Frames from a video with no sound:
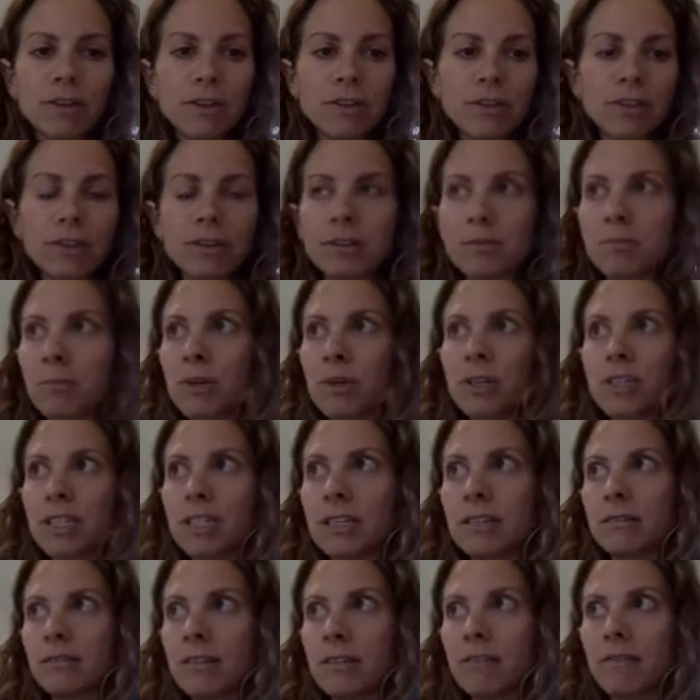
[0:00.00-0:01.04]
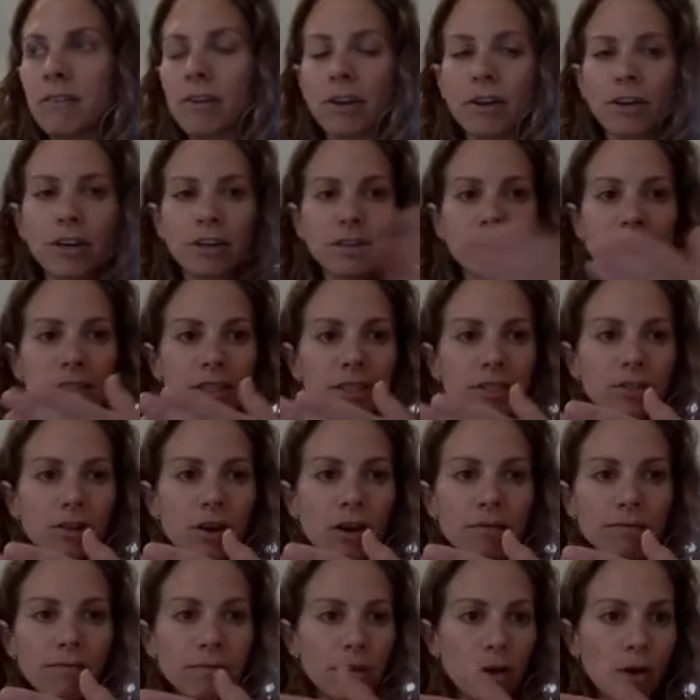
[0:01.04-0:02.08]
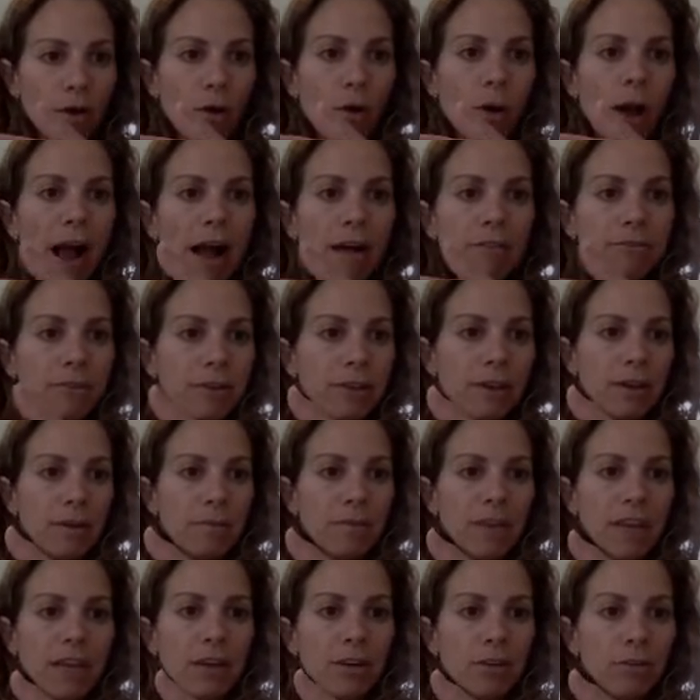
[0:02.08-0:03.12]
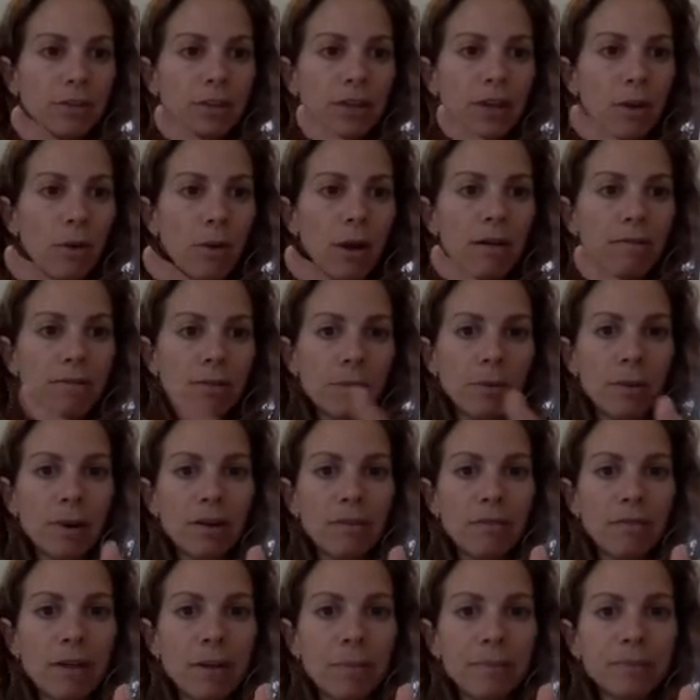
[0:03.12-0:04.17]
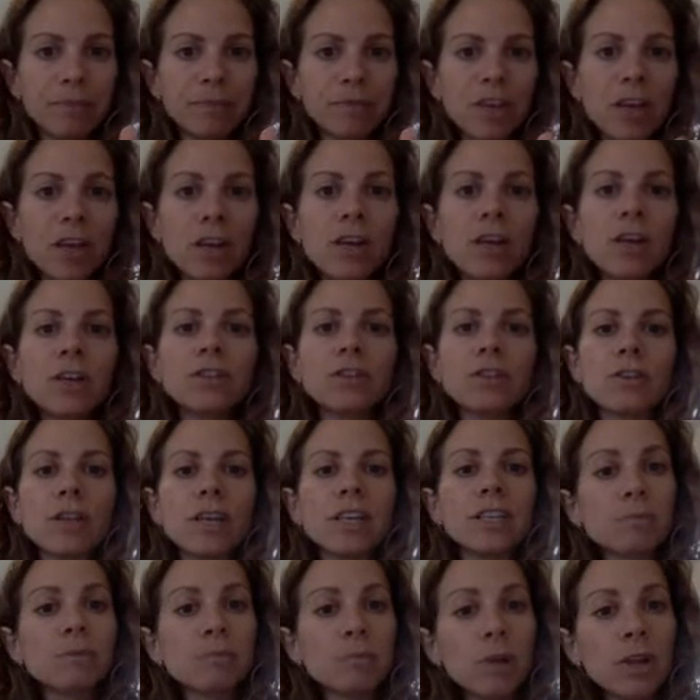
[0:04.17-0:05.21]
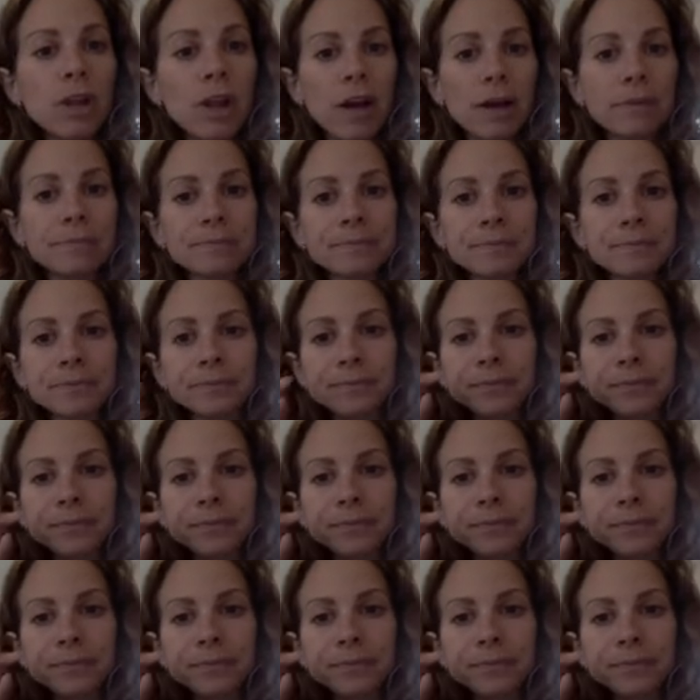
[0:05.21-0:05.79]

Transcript: this person, if they're going to go after them, they can only go after one of them. So they split up.